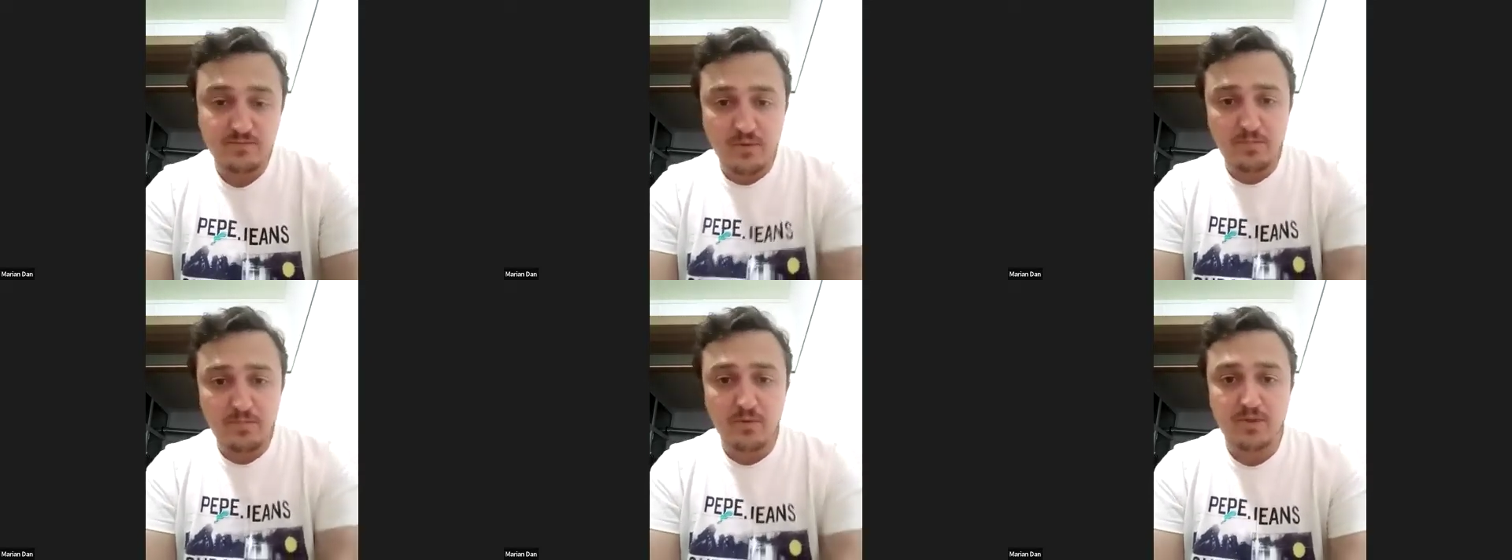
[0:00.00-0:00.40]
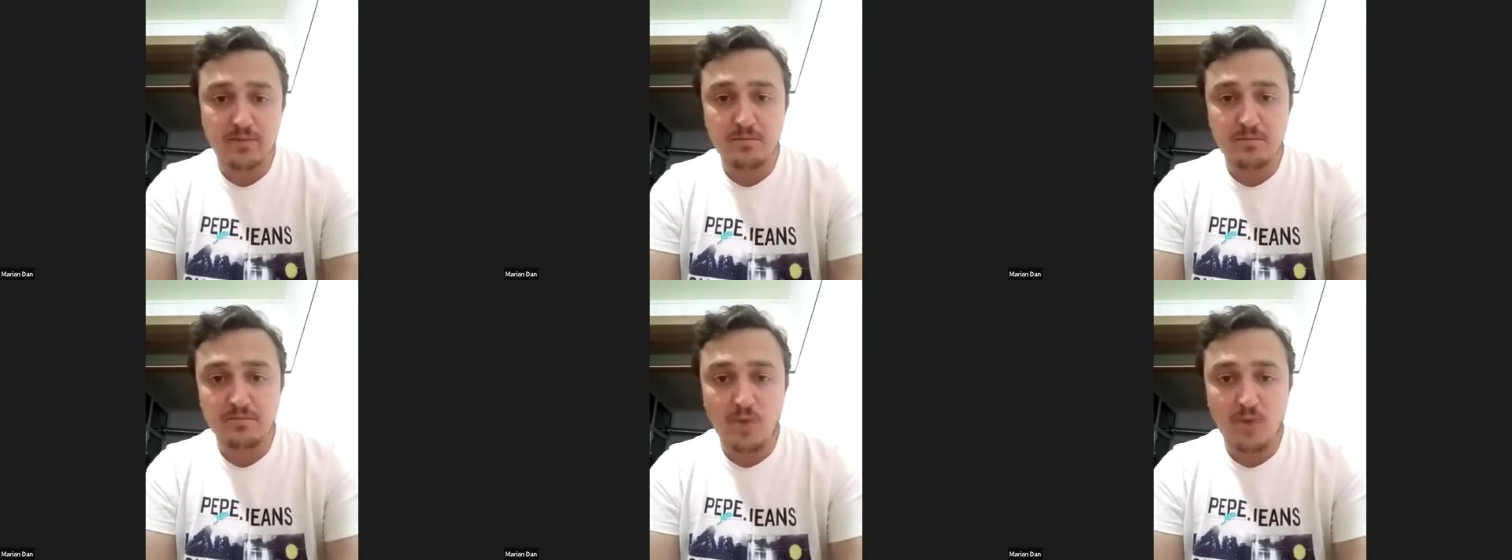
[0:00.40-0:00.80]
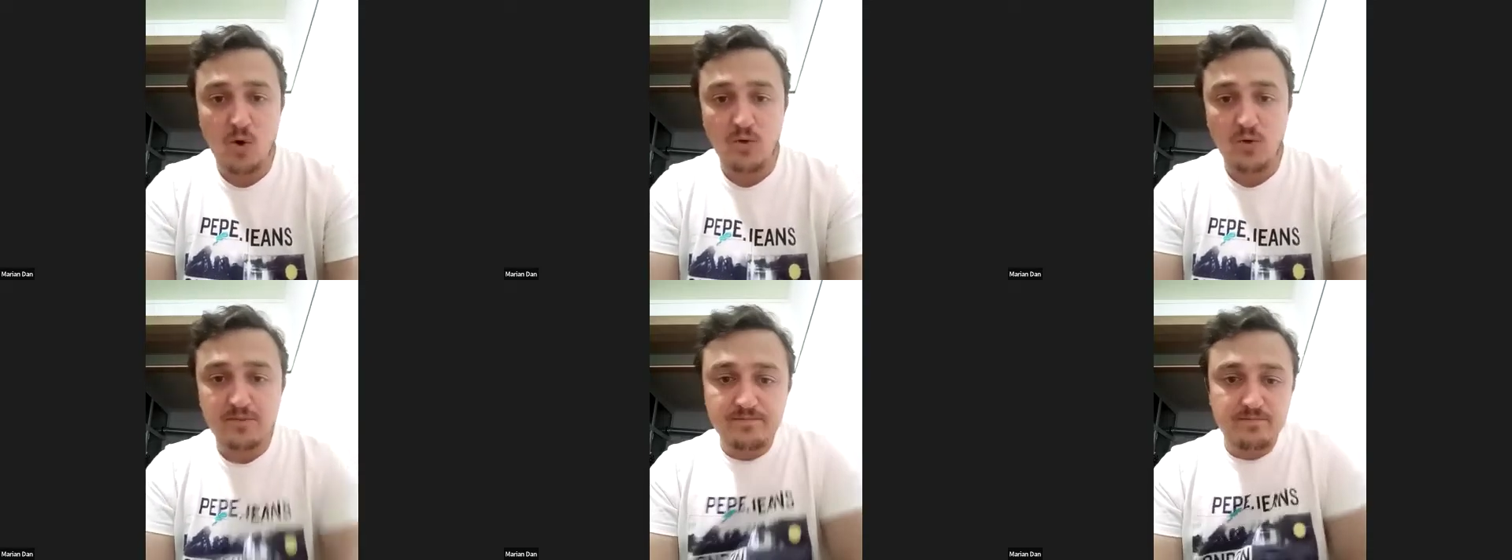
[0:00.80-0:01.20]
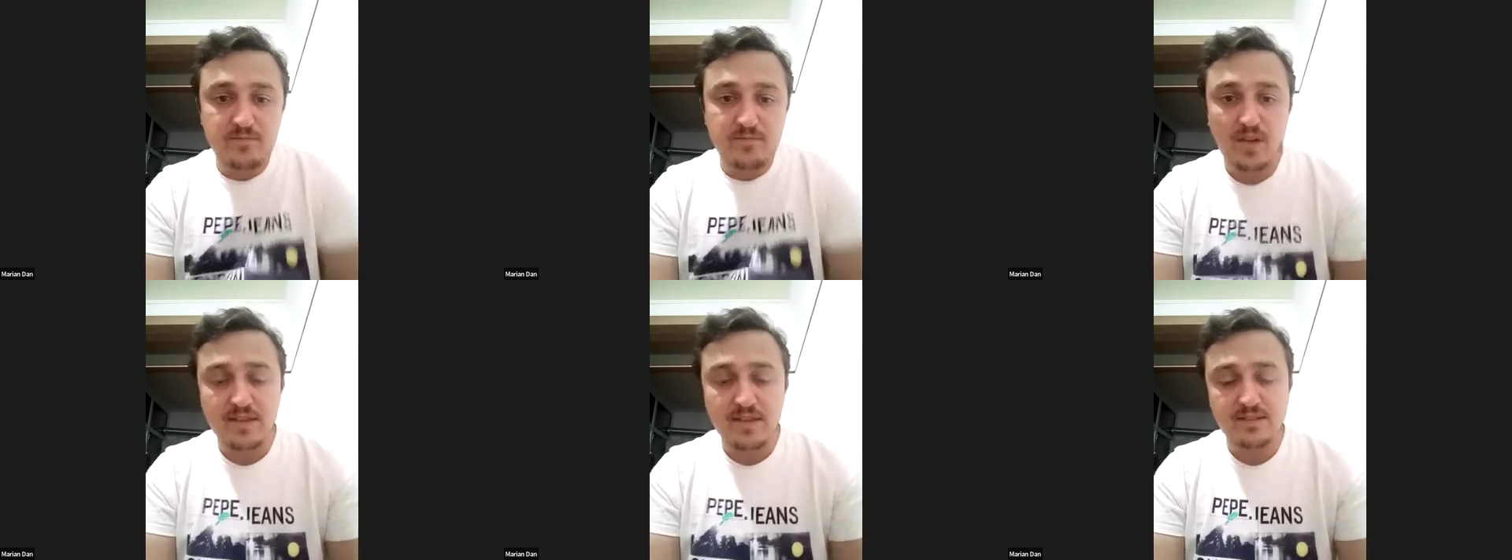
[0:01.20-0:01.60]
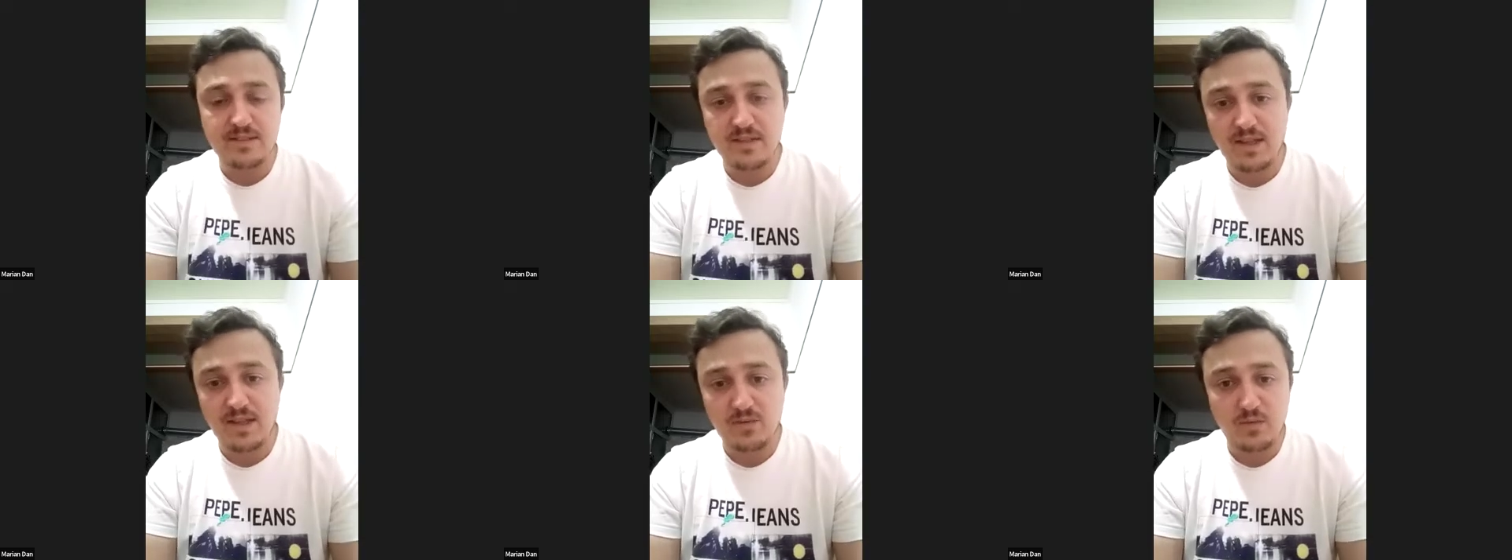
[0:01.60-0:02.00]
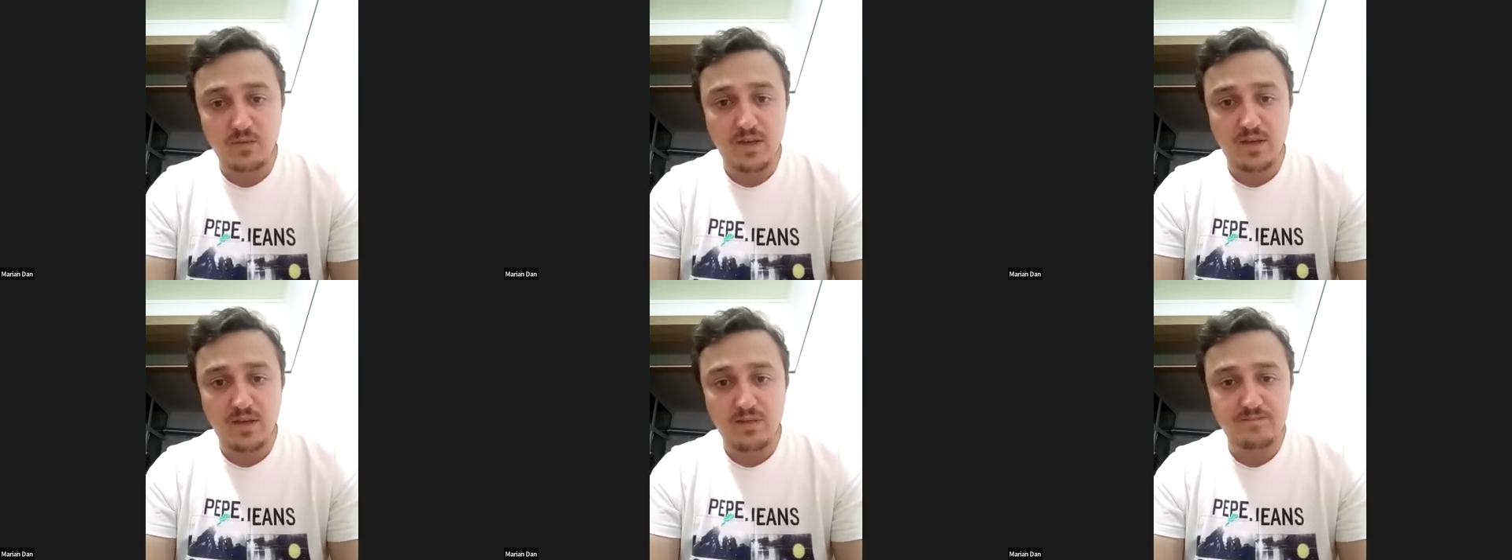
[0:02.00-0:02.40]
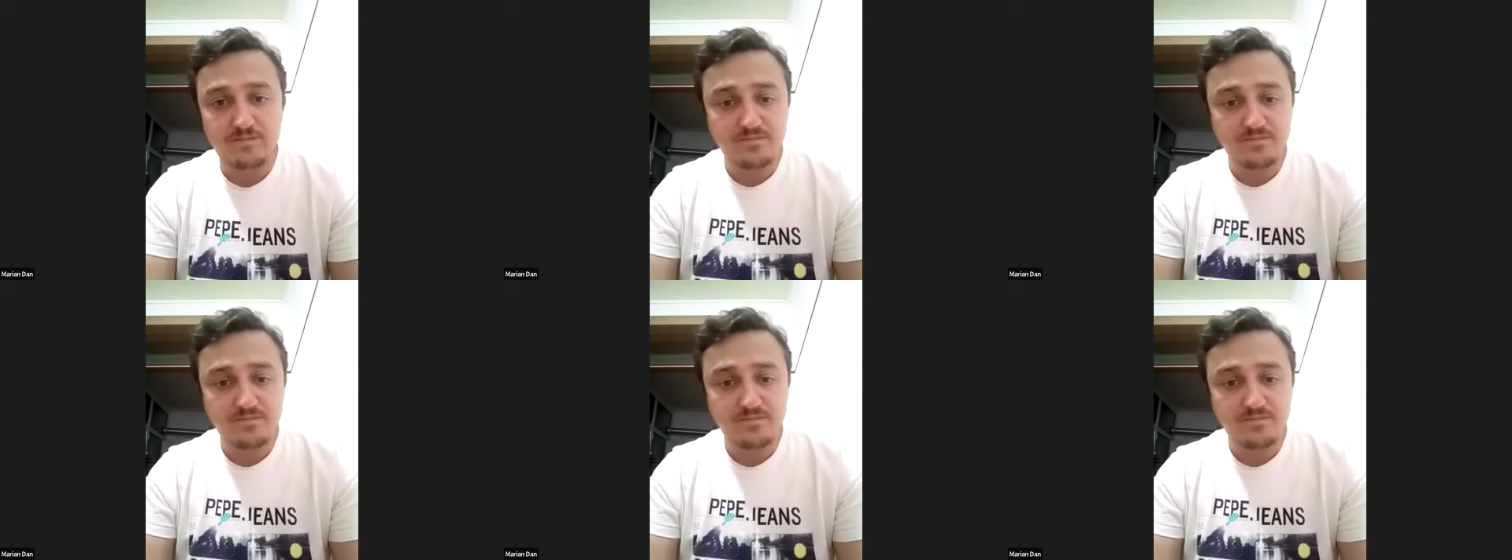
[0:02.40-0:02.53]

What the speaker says: We put them on the list, and we